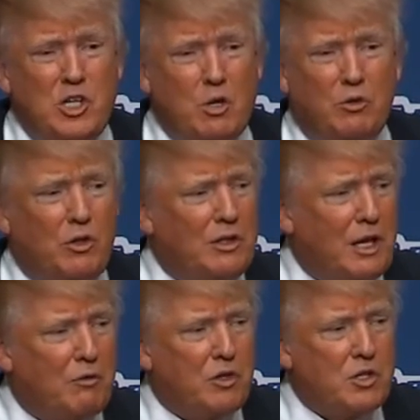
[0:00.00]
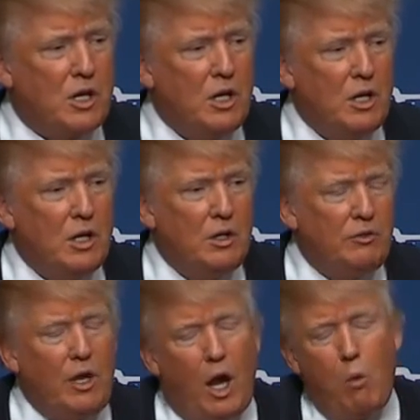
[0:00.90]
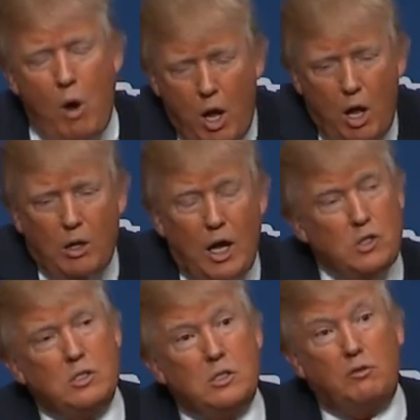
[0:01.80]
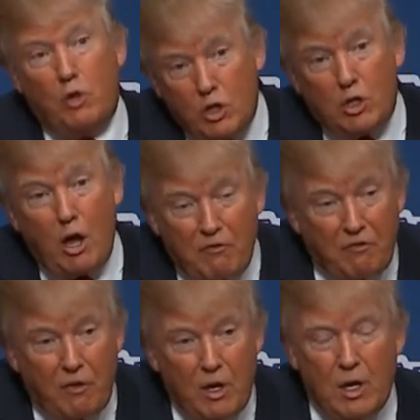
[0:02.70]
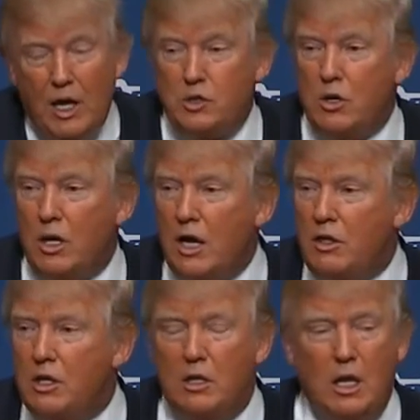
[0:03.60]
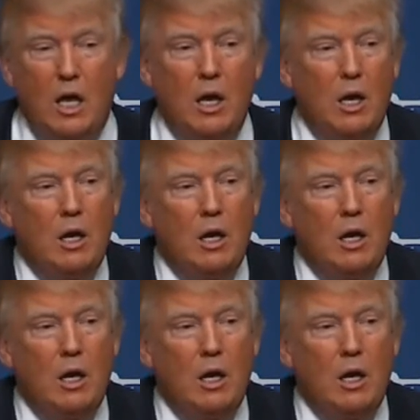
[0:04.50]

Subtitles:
generals on television saying, well, ISIS is very tough. I saw a guy the other day.